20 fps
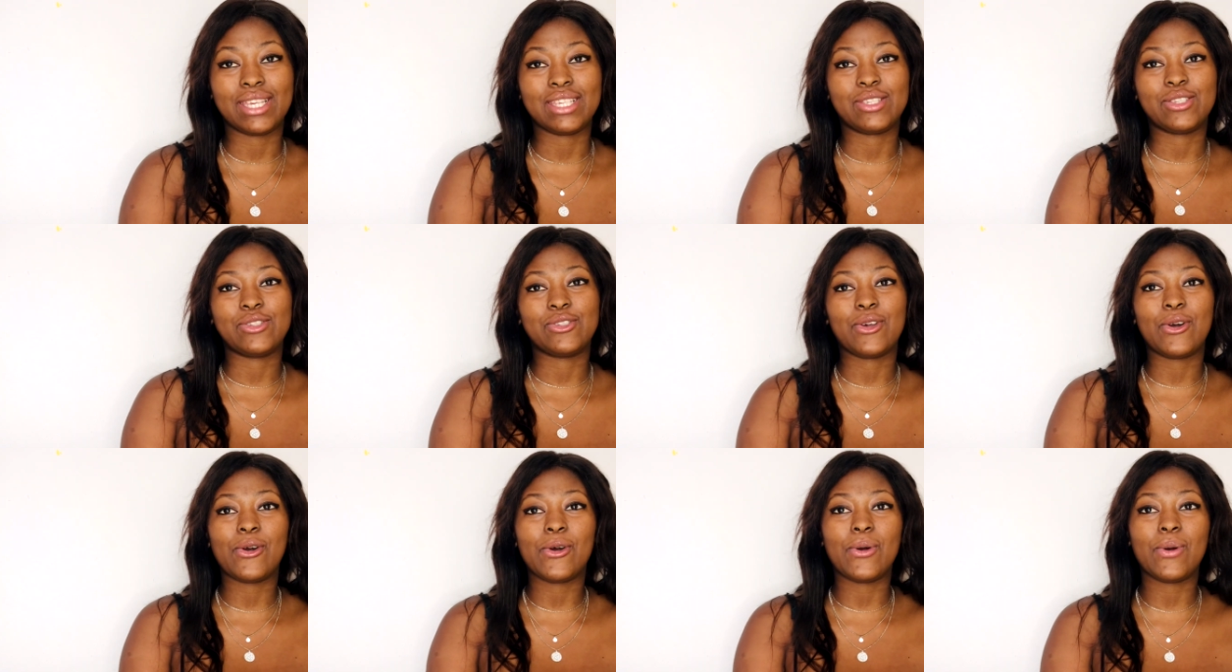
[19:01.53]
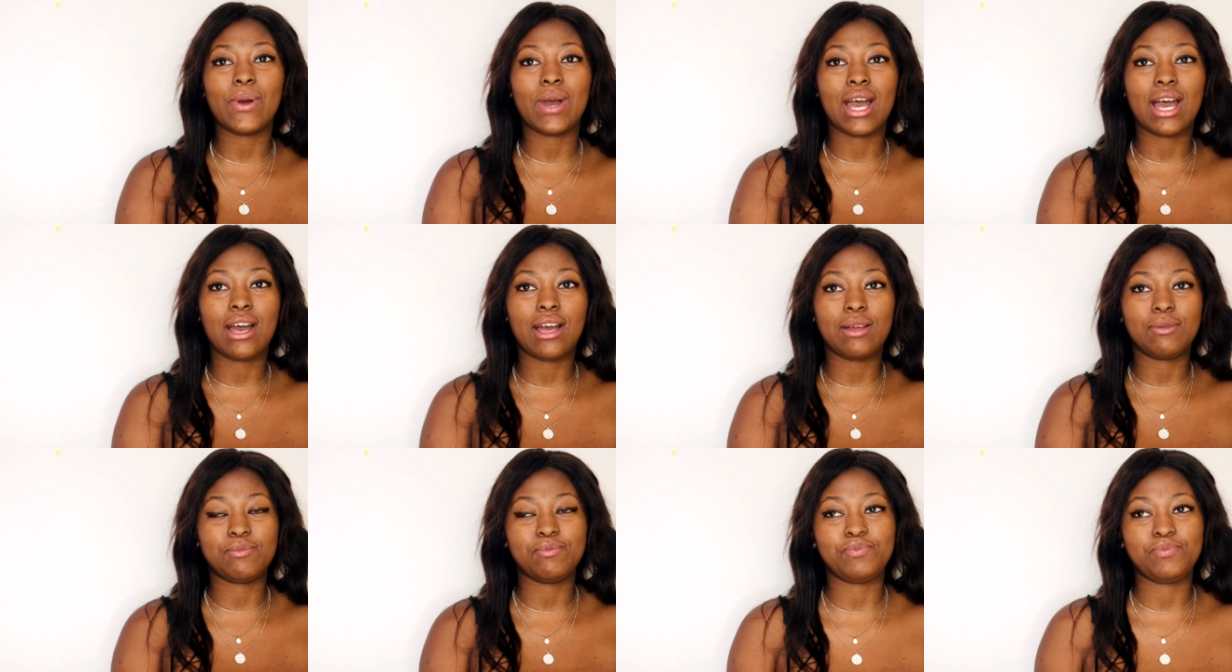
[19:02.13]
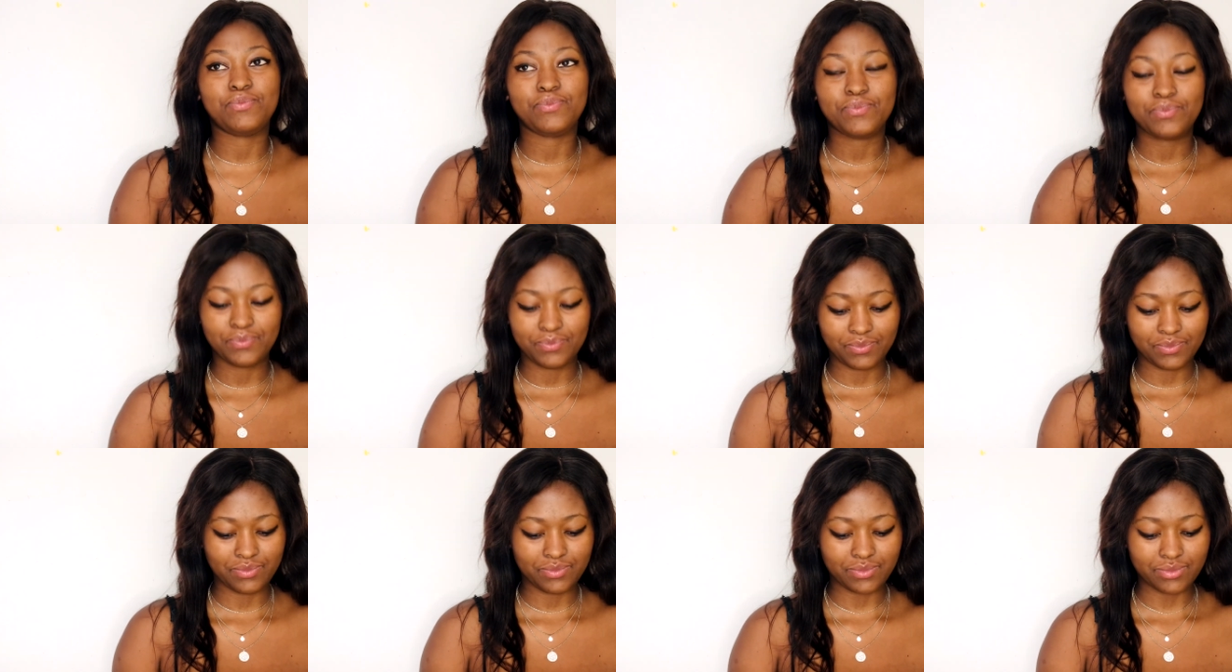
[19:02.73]
so her
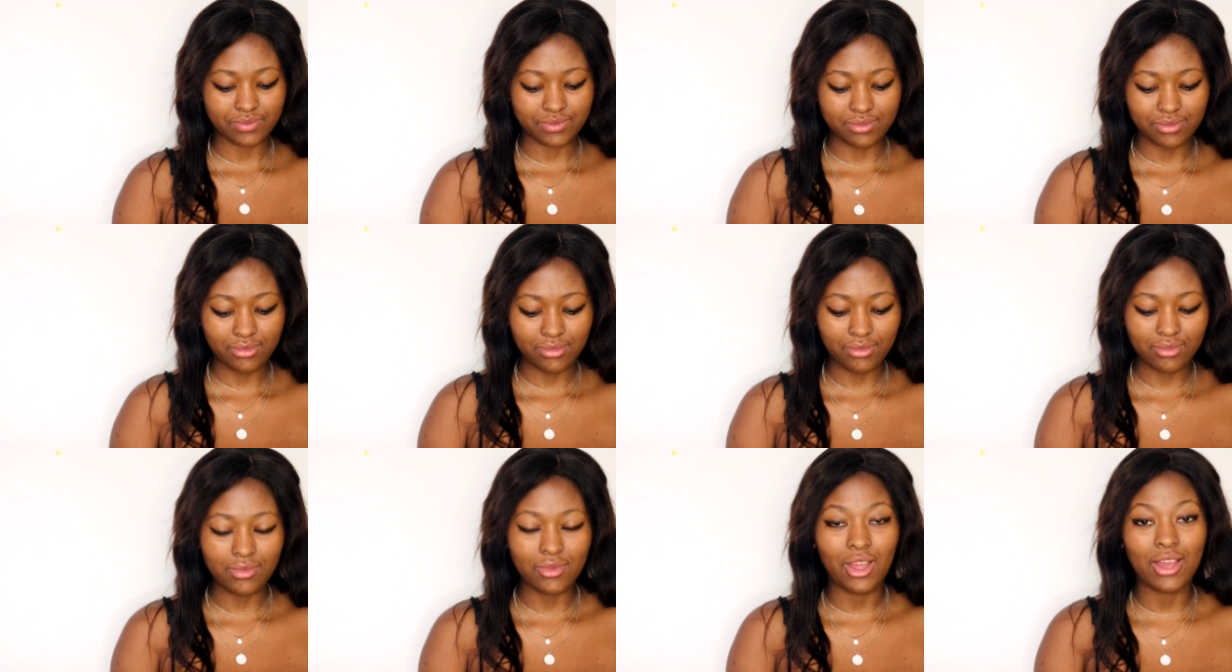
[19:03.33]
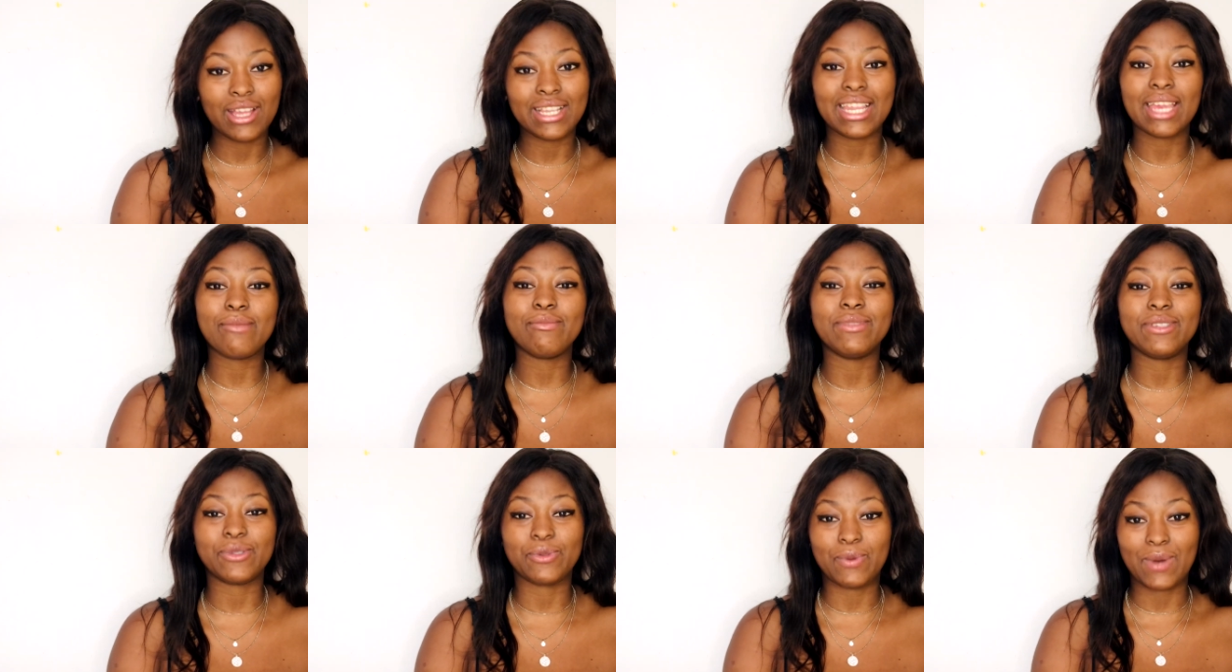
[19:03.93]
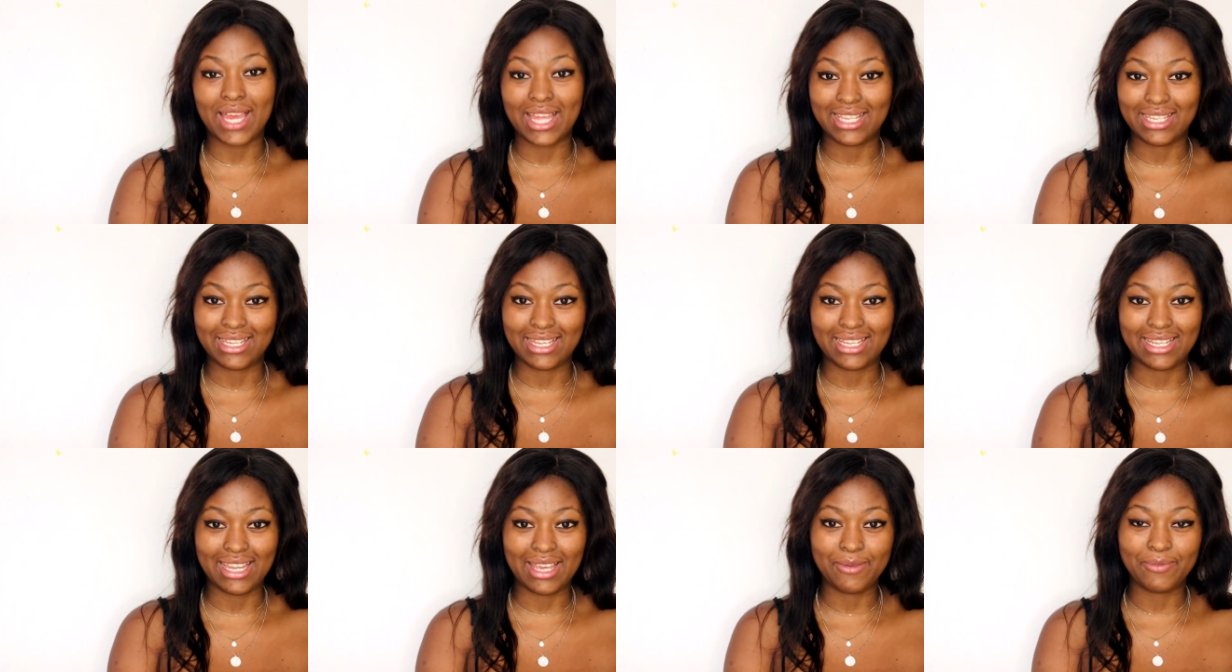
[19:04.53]
name is Wanda.
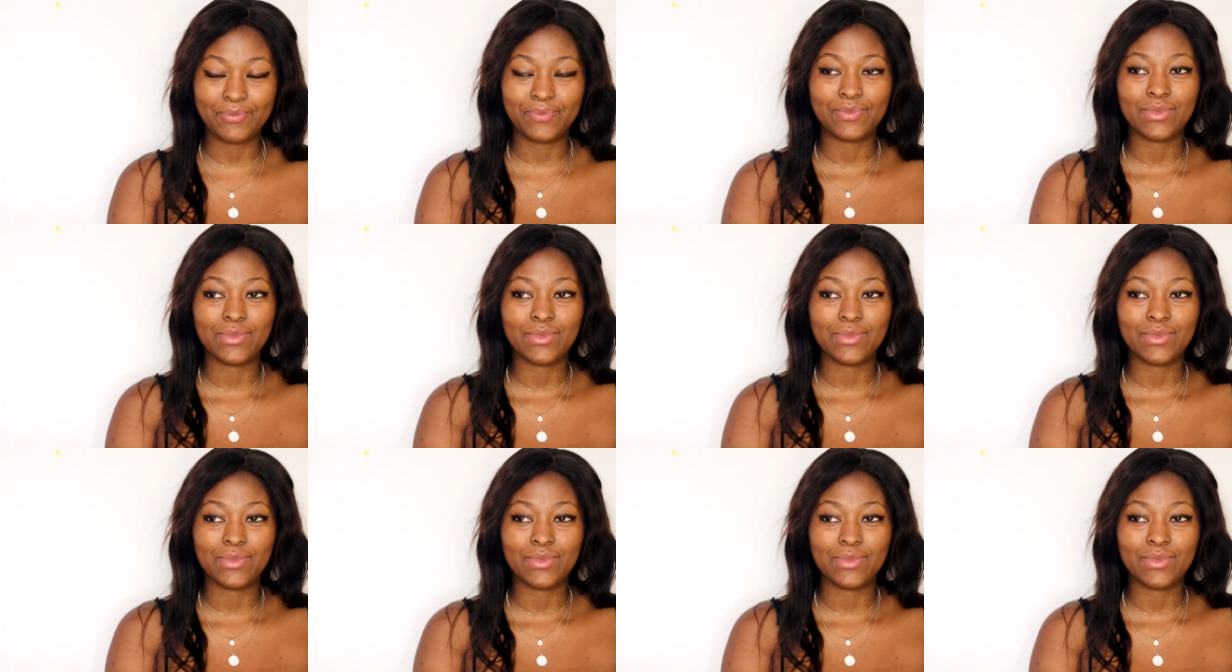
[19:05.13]
Yeah?